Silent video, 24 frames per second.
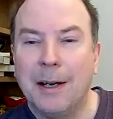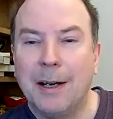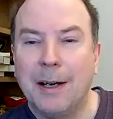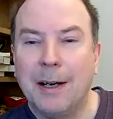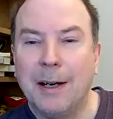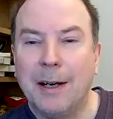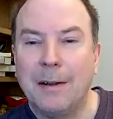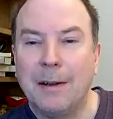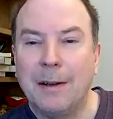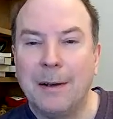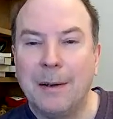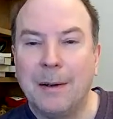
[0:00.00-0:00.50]

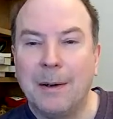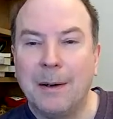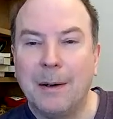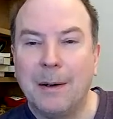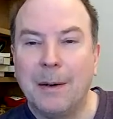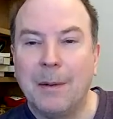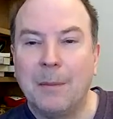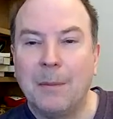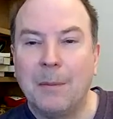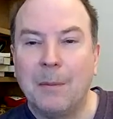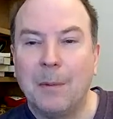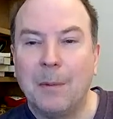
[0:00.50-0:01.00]
I
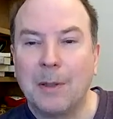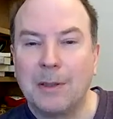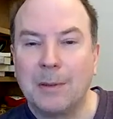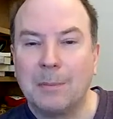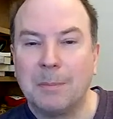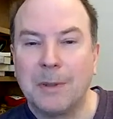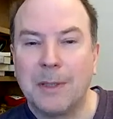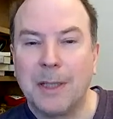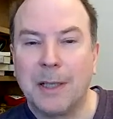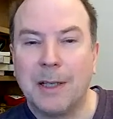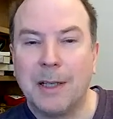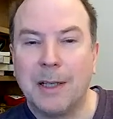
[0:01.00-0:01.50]

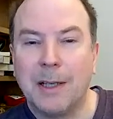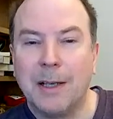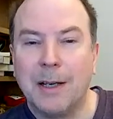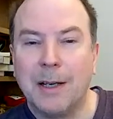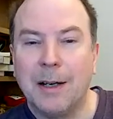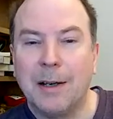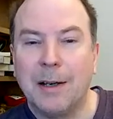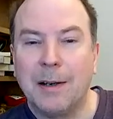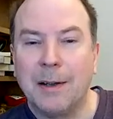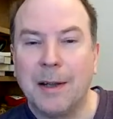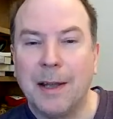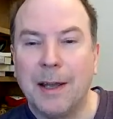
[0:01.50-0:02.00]
wasn't particularly
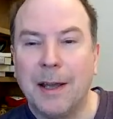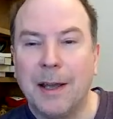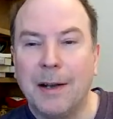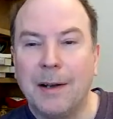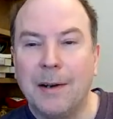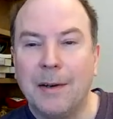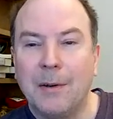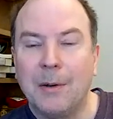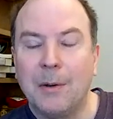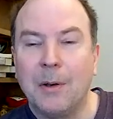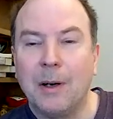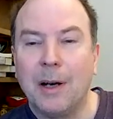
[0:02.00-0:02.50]
young
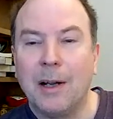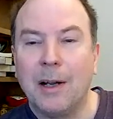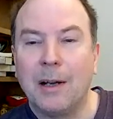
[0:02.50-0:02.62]
then.